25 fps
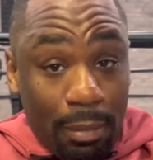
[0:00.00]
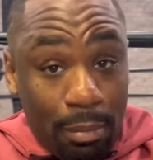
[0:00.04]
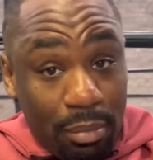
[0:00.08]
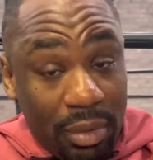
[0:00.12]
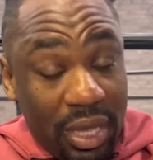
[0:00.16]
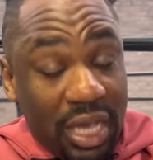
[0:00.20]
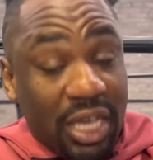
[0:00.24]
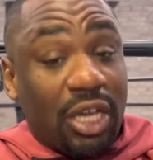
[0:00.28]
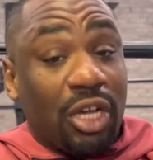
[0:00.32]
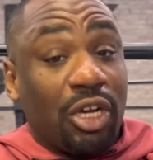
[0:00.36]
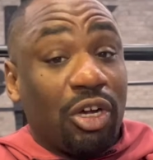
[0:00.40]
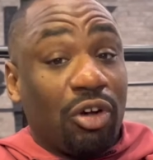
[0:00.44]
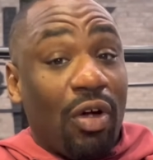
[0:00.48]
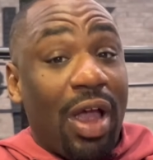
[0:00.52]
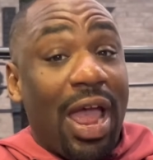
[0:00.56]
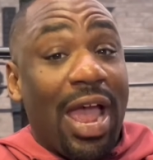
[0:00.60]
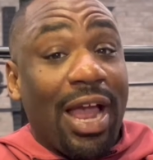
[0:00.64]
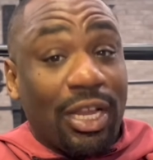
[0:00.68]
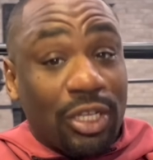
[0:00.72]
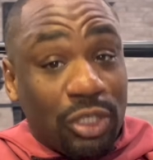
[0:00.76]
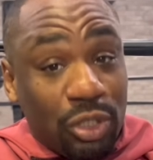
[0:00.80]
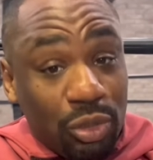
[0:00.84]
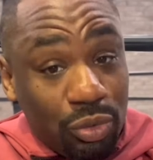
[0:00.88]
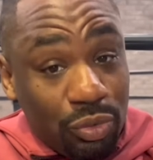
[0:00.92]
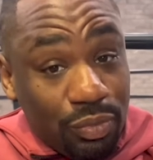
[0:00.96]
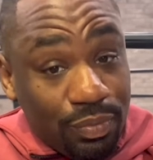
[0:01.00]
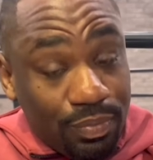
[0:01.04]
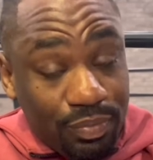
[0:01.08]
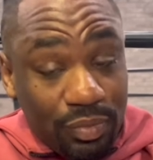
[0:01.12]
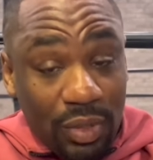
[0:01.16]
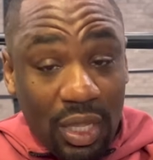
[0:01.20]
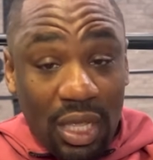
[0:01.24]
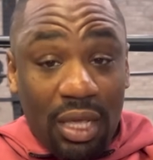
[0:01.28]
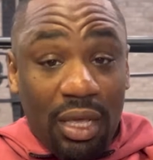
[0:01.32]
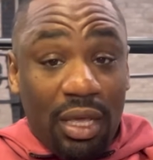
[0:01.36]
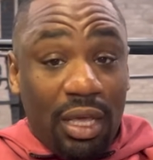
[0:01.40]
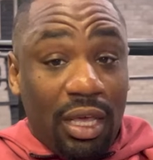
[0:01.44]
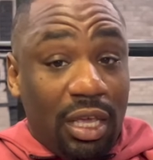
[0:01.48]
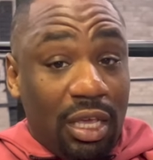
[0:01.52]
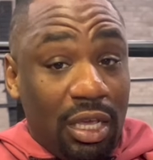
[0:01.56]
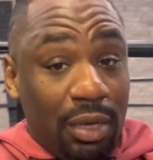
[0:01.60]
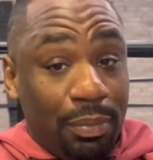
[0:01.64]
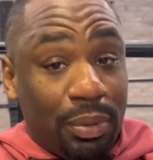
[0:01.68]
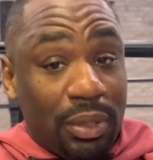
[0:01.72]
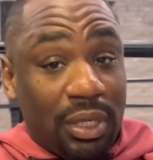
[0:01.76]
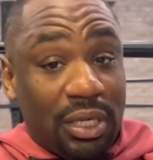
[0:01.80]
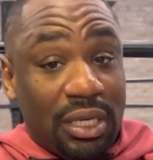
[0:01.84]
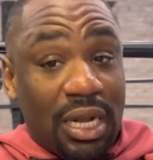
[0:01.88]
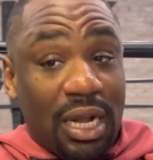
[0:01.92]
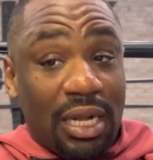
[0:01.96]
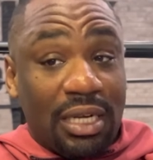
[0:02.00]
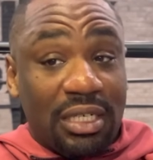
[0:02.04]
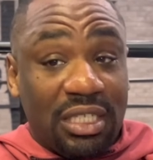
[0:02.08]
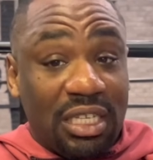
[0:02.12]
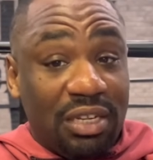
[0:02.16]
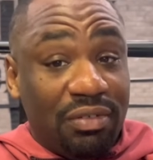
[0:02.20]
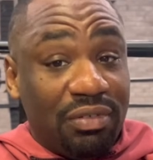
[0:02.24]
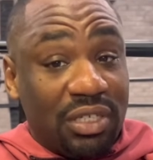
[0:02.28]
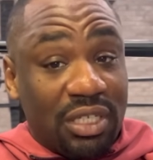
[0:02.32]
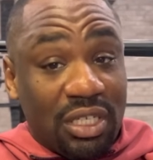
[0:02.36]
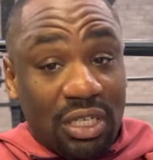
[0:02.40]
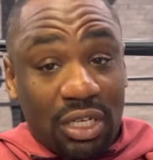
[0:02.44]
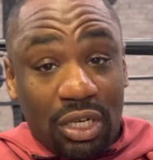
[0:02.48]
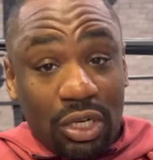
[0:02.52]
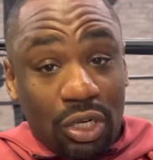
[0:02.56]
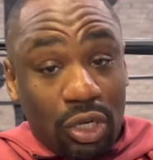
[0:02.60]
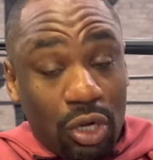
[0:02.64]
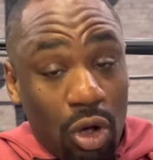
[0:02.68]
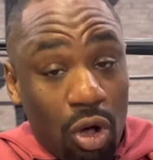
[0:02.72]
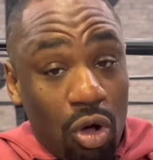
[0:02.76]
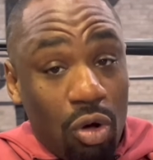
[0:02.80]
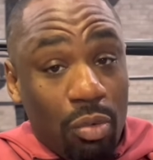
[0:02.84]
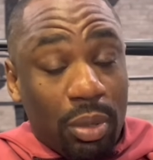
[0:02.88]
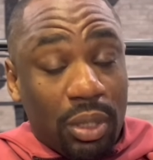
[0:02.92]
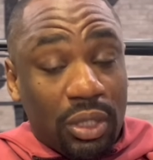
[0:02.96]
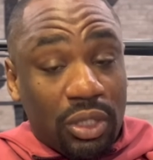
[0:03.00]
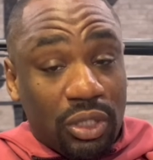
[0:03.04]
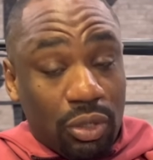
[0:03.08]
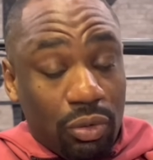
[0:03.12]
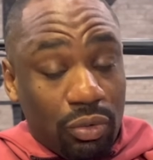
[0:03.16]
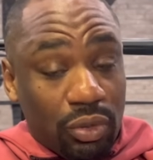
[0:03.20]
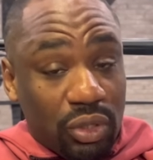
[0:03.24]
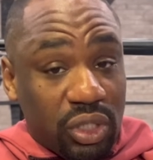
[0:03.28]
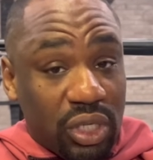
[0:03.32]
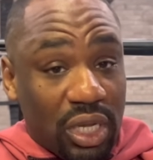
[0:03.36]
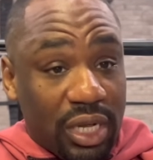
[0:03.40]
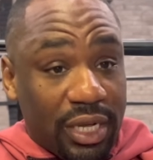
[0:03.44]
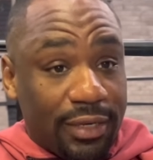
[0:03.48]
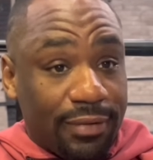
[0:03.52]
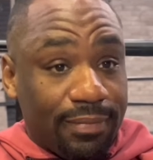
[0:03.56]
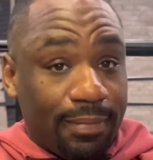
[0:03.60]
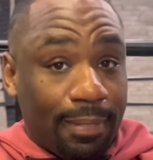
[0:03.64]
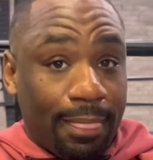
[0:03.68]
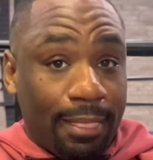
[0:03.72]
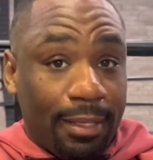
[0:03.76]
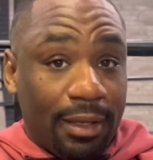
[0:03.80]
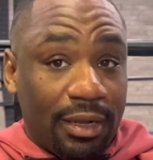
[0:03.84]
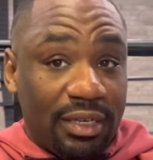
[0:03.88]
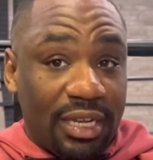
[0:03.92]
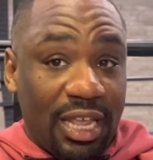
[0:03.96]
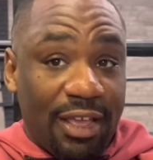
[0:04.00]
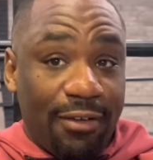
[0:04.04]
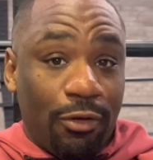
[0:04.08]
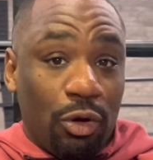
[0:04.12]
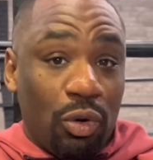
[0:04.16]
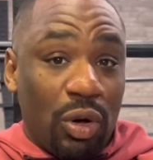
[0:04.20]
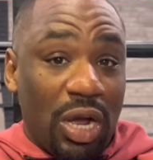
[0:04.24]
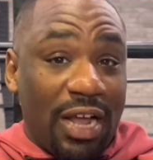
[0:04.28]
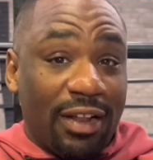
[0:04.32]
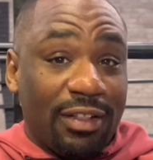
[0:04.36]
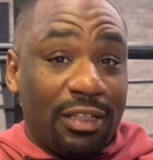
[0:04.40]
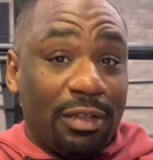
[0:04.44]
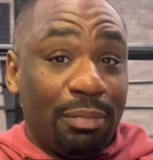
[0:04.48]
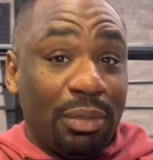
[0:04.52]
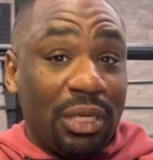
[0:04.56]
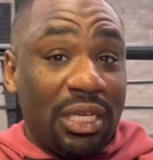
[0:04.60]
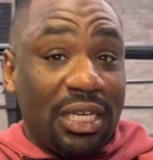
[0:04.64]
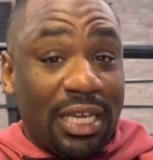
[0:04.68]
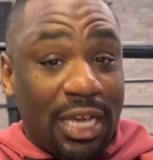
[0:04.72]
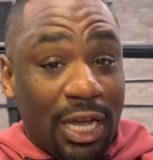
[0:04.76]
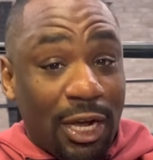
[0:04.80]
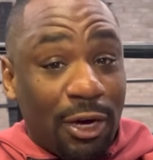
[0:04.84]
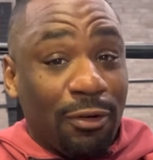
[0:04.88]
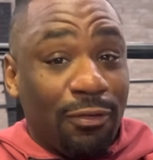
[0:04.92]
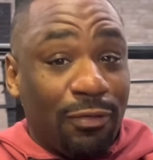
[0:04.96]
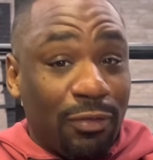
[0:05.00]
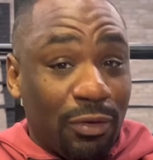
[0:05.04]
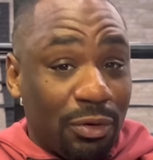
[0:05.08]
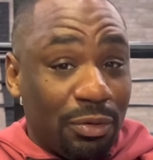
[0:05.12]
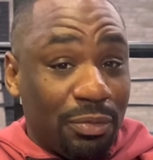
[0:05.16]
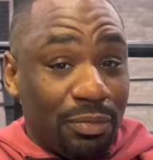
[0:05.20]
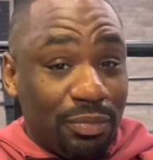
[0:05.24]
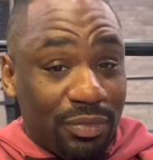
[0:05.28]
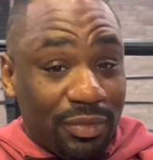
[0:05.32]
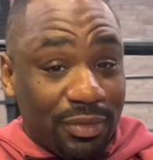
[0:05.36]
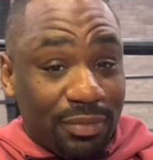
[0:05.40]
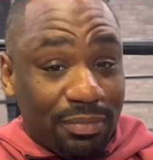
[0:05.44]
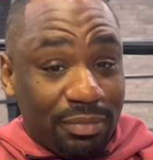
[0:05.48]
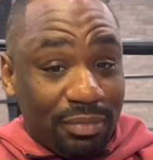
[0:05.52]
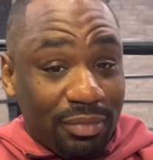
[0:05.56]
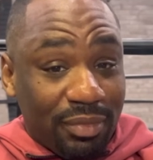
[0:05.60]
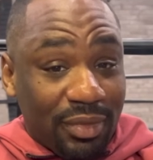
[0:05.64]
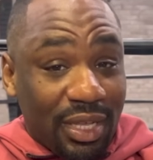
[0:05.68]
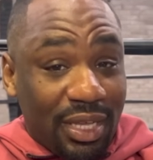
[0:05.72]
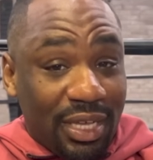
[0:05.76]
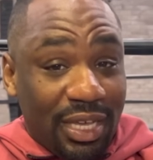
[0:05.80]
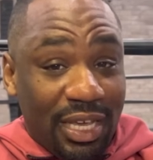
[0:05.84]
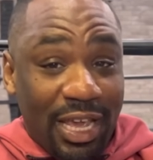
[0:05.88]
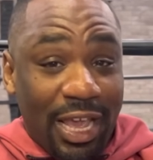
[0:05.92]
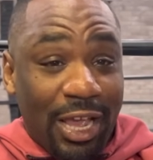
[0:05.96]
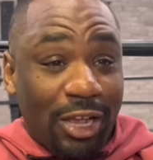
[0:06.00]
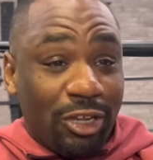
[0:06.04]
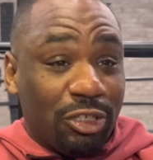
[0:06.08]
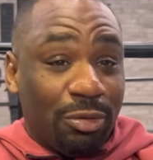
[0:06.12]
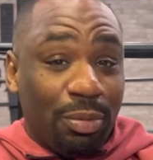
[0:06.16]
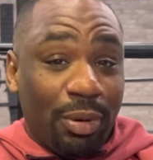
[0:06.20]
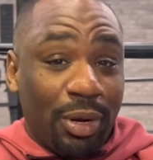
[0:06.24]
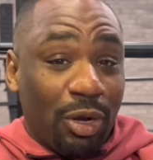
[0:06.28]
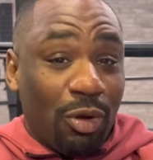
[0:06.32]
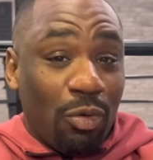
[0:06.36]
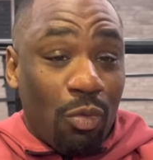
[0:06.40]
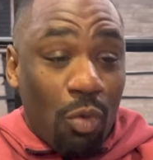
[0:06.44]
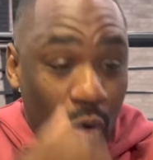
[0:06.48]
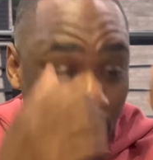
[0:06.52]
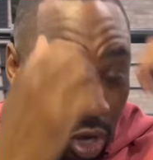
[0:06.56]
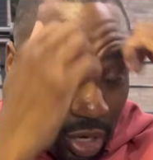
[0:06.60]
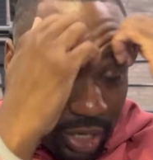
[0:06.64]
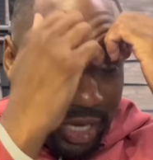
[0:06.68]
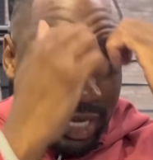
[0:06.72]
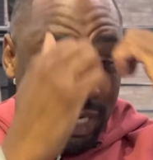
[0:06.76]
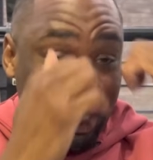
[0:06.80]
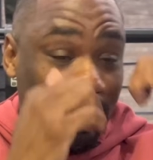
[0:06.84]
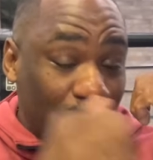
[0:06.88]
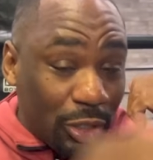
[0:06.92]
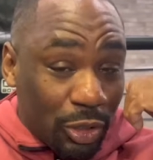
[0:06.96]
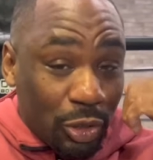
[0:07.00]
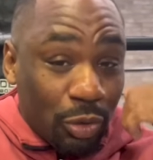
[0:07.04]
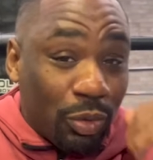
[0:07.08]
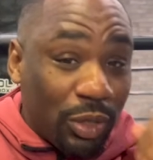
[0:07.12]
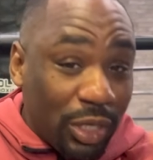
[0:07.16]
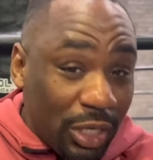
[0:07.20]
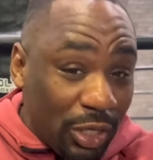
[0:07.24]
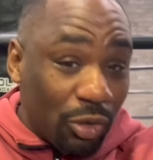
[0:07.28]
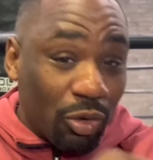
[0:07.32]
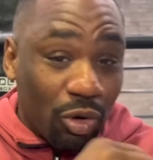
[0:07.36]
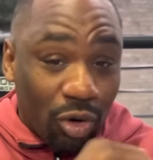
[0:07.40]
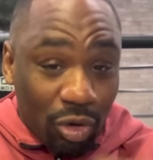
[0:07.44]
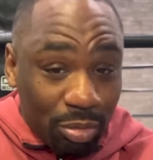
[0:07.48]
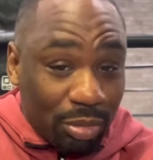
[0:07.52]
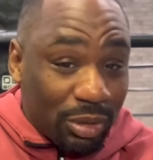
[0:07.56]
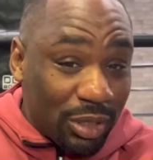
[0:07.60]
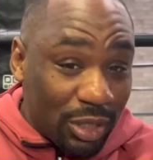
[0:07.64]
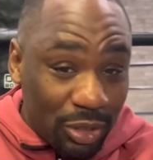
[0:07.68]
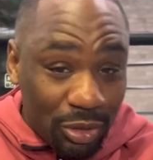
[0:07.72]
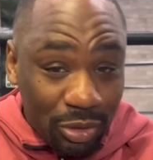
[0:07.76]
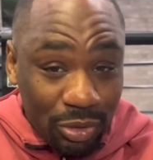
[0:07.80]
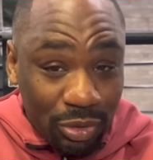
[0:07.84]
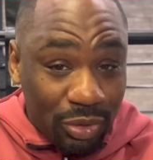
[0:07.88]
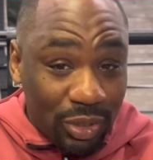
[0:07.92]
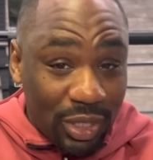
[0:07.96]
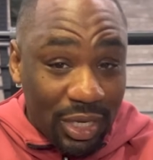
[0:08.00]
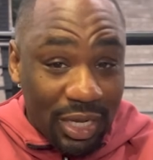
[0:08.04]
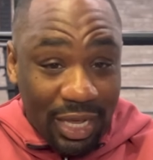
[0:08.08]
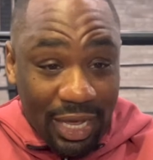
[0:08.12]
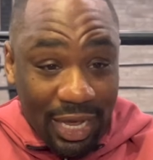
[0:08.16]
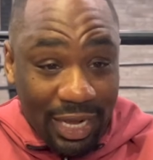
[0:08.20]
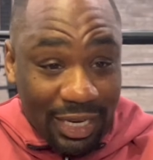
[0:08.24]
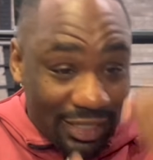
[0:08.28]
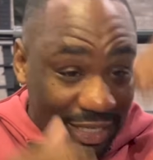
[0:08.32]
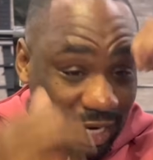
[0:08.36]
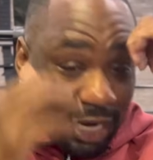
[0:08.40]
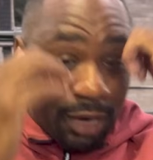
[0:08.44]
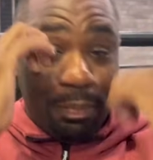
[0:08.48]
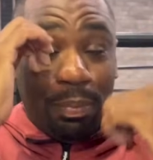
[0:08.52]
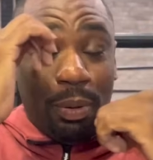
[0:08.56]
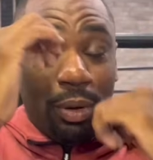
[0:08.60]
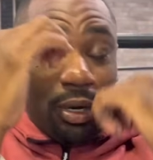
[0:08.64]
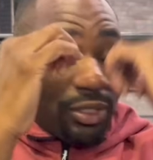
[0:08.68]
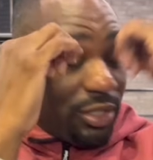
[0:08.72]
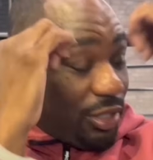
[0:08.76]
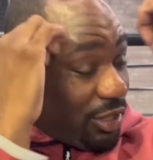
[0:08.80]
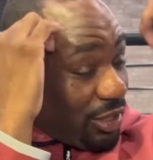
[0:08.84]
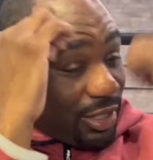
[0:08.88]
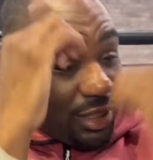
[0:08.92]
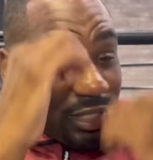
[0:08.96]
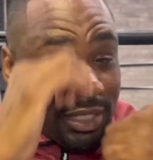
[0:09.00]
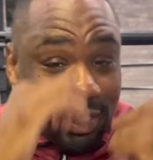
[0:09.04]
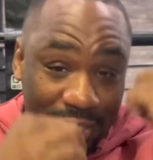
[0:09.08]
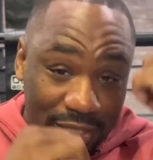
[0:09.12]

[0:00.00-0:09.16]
He can crack, too. He put the Don Stevenson in a coma. So it was like, David going to have to be careful. He ain't going to be able to walk in and do what he normally do and take punches.